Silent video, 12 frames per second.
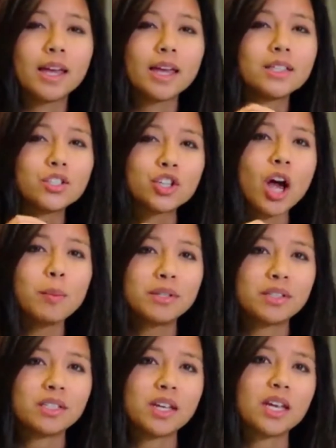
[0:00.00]
Its job is
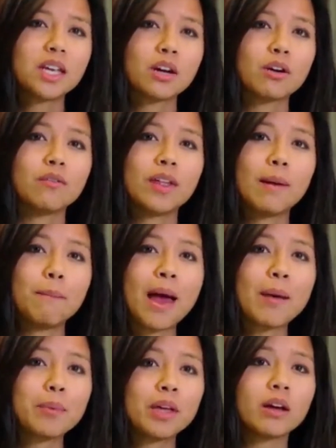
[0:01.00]
to take care of that
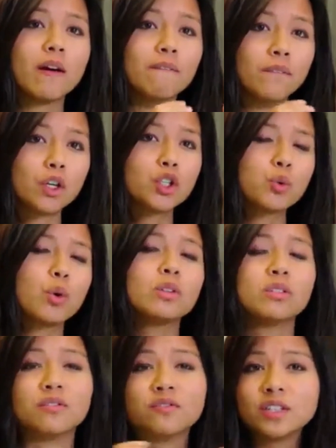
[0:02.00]
mapping of virtual
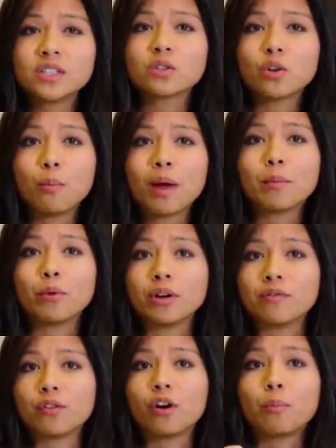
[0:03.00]
to physical memory
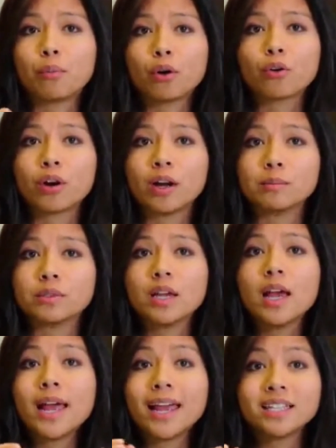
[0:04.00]
for our programs
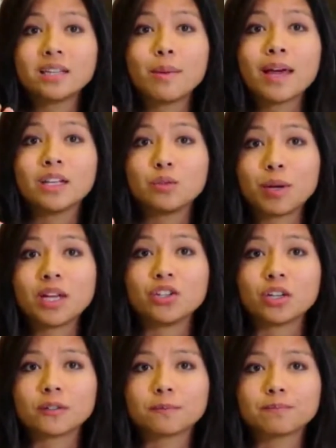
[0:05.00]
and to manage
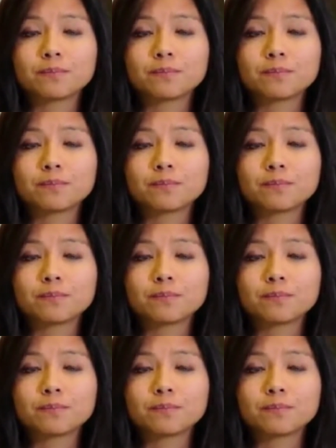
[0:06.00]
paging.